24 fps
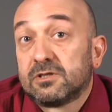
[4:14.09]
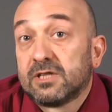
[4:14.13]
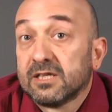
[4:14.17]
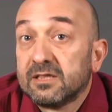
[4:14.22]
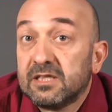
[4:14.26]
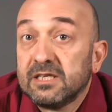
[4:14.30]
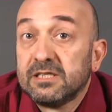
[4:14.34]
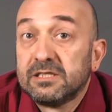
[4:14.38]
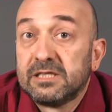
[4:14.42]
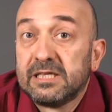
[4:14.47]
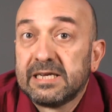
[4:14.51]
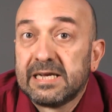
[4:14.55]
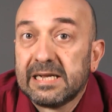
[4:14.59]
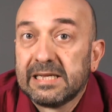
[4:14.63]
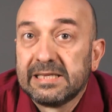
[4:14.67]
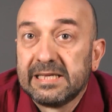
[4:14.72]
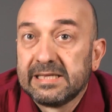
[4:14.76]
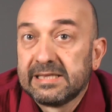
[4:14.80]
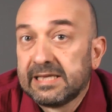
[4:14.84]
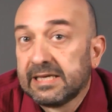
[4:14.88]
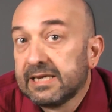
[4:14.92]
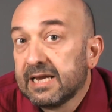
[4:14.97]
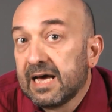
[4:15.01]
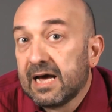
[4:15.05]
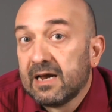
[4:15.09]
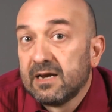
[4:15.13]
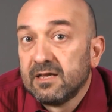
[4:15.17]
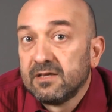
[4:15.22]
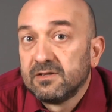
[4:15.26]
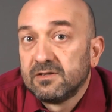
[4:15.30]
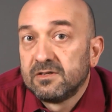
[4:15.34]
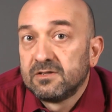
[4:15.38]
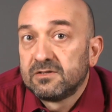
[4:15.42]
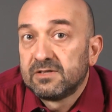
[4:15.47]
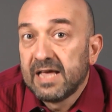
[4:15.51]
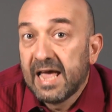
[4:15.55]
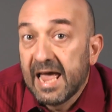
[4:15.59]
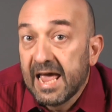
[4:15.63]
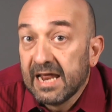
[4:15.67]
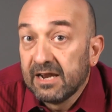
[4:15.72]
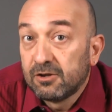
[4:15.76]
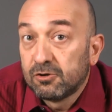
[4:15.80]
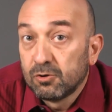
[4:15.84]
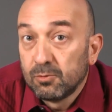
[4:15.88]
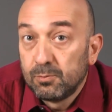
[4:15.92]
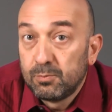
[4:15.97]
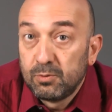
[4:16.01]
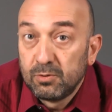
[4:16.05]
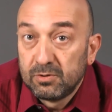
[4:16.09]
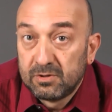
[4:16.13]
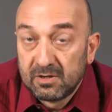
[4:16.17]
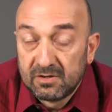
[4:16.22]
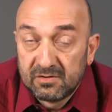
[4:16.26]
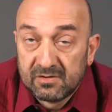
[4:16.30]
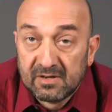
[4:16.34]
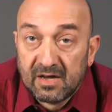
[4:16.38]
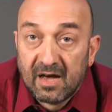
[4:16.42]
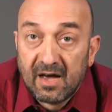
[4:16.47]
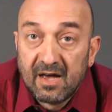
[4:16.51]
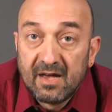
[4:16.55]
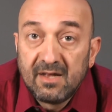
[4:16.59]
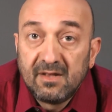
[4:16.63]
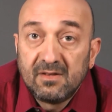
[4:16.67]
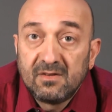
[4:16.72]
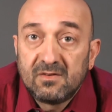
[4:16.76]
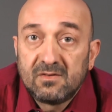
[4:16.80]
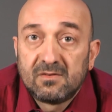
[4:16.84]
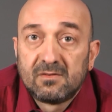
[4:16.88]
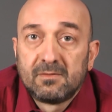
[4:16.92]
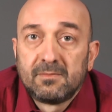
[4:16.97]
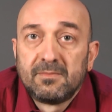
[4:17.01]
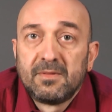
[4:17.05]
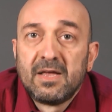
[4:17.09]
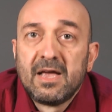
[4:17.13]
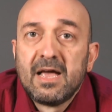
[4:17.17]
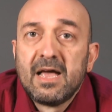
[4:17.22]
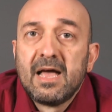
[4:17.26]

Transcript: statistical data analysis, and computer science,